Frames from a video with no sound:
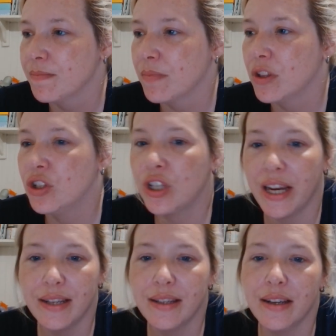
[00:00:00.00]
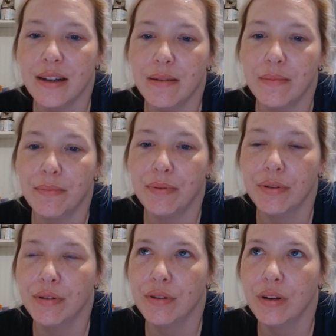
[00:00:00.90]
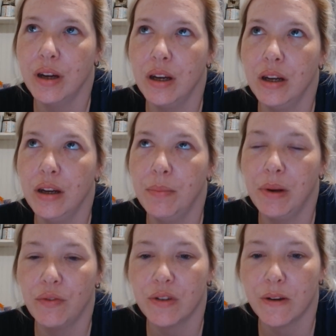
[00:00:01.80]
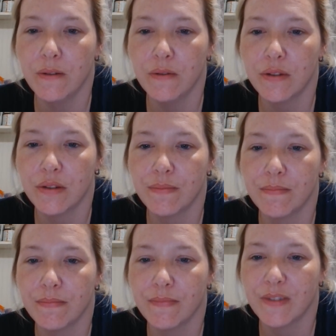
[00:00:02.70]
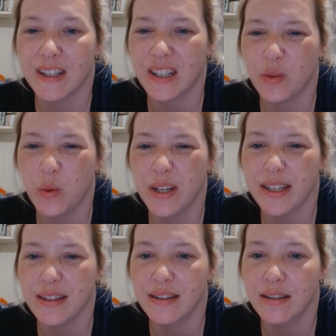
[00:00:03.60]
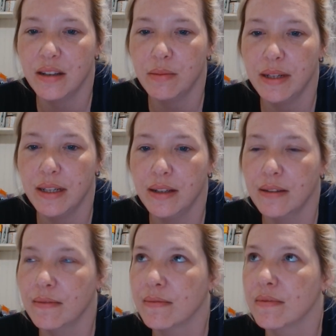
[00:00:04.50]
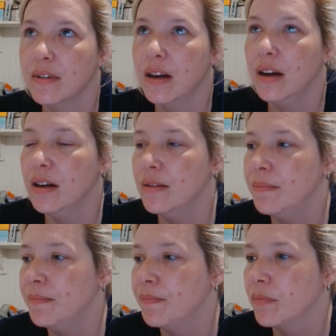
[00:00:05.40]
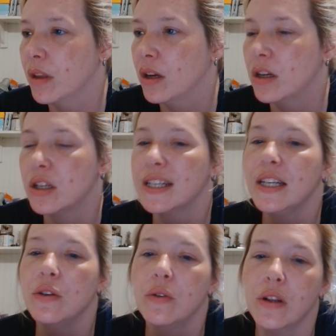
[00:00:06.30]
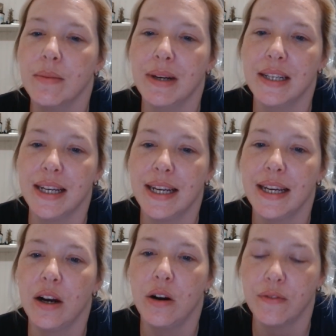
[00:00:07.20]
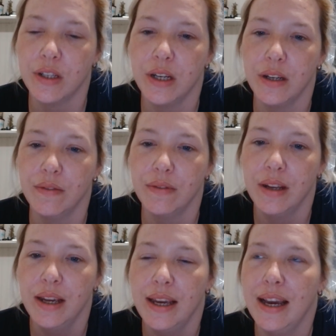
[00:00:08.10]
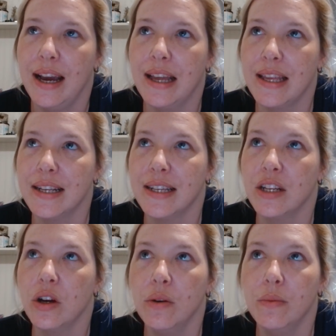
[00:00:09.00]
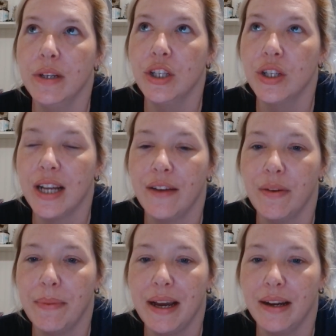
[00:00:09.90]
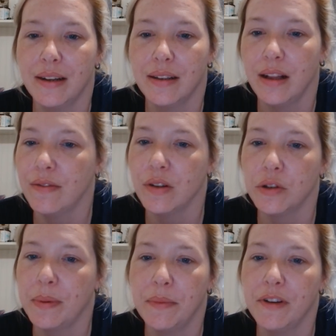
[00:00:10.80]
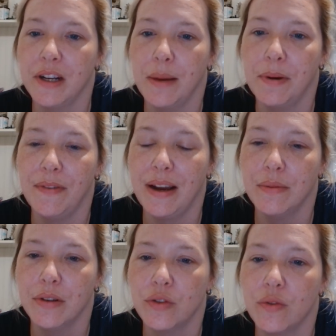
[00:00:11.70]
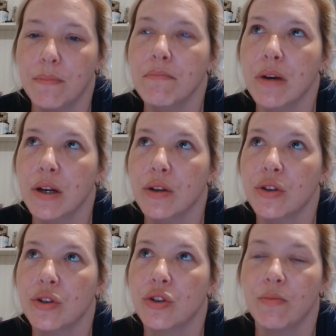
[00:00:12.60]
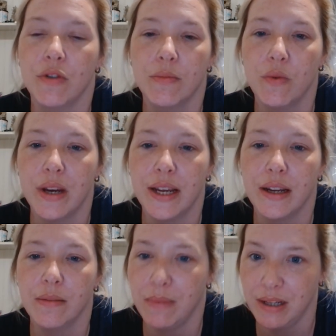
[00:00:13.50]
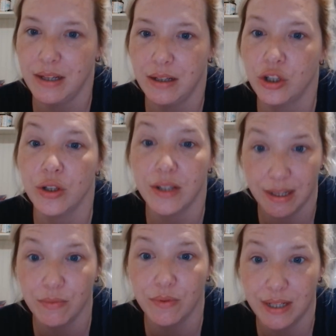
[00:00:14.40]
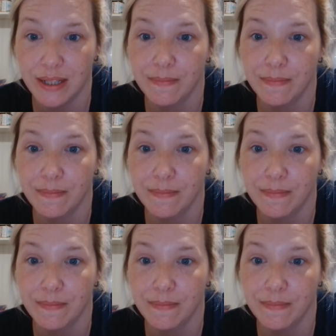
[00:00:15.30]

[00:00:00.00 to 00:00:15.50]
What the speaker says: chasing up blood results. Done that twice this week, because I did call on the Monday afternoon, and they said, oh, we should have it back, that results back within a couple of hours, or at most tomorrow morning, Tuesday morning.